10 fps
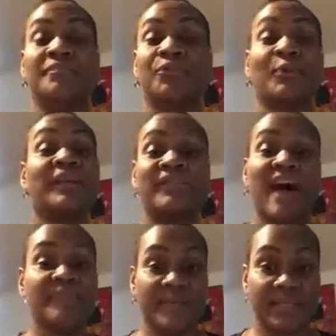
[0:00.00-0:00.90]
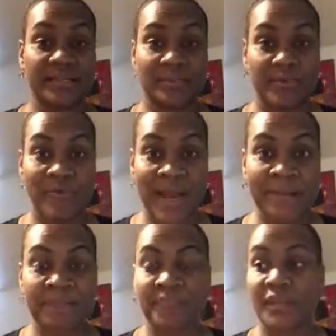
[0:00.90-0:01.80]
3 to 5 minutes,
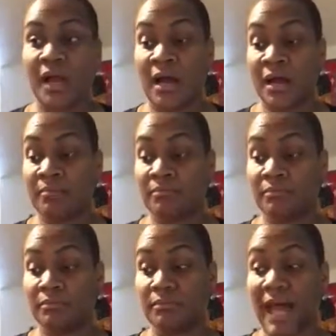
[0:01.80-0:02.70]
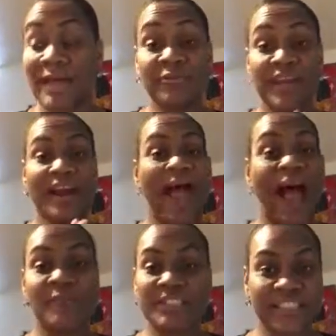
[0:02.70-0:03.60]
right? I don't care
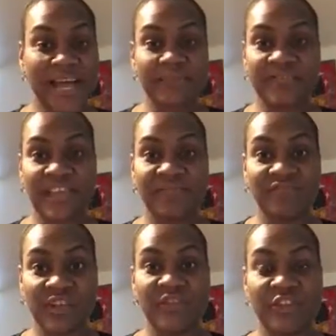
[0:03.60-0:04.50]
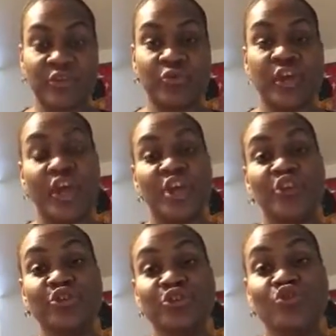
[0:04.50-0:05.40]
how much time that they've given you.
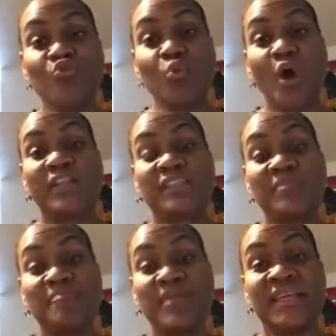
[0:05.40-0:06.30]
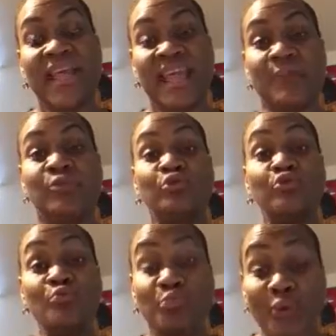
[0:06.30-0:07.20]
You want to be able
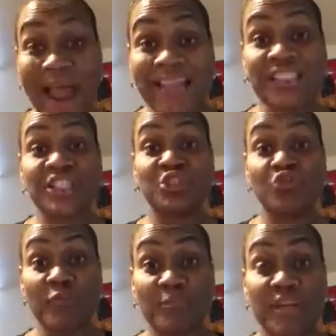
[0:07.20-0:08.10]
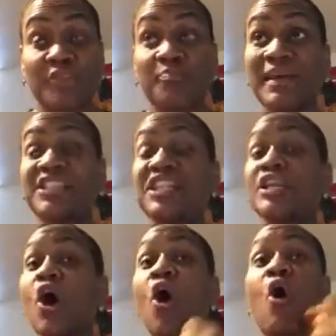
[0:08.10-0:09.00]
to practice your
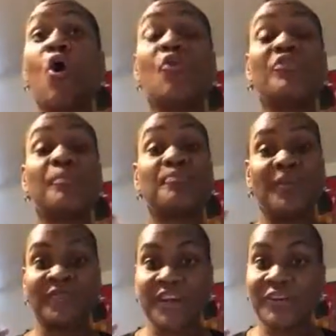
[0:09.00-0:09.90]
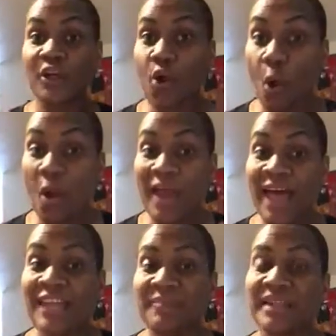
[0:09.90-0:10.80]
pitching all the very core
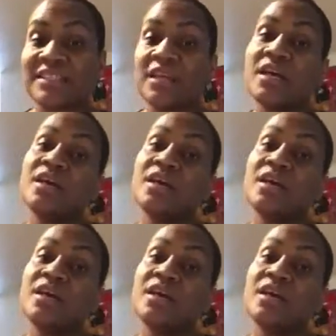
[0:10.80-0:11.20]
elements